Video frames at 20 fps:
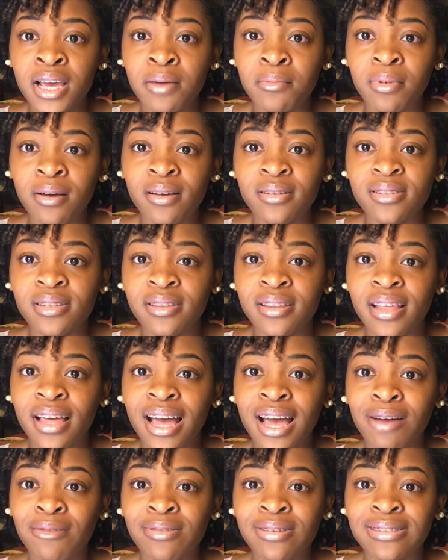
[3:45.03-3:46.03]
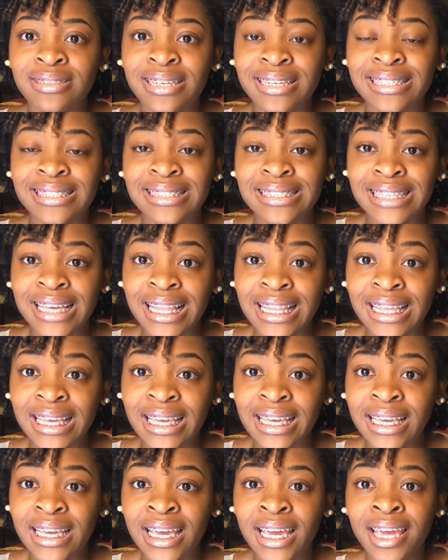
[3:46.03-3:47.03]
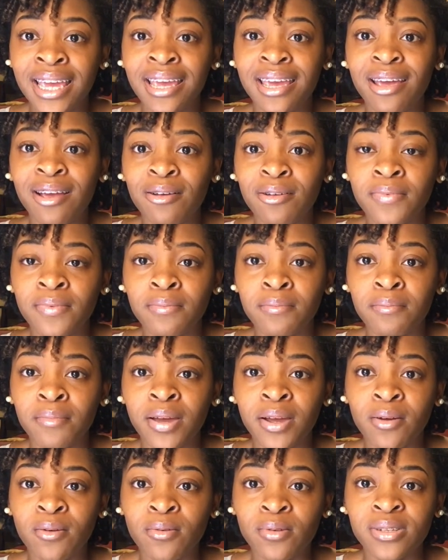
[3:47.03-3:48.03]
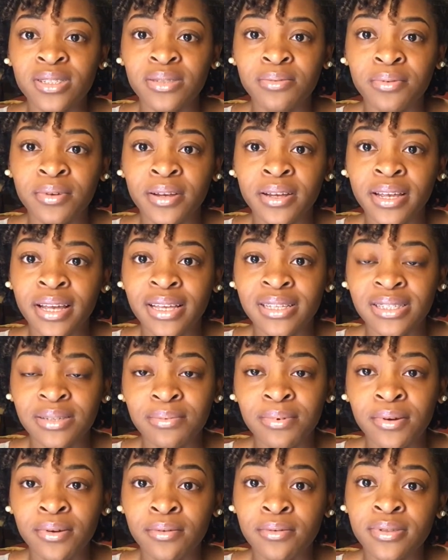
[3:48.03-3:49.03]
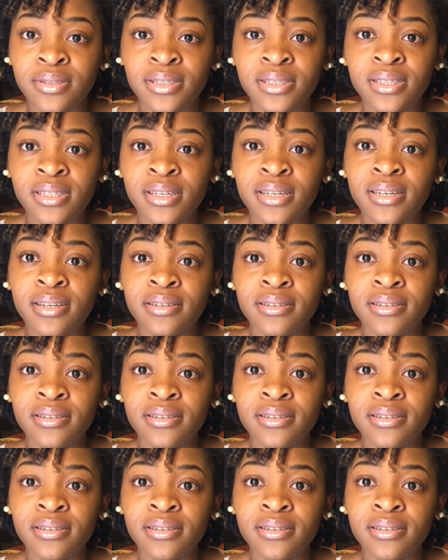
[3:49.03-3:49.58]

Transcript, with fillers: but also that I was excelling in my coursework as opposed to,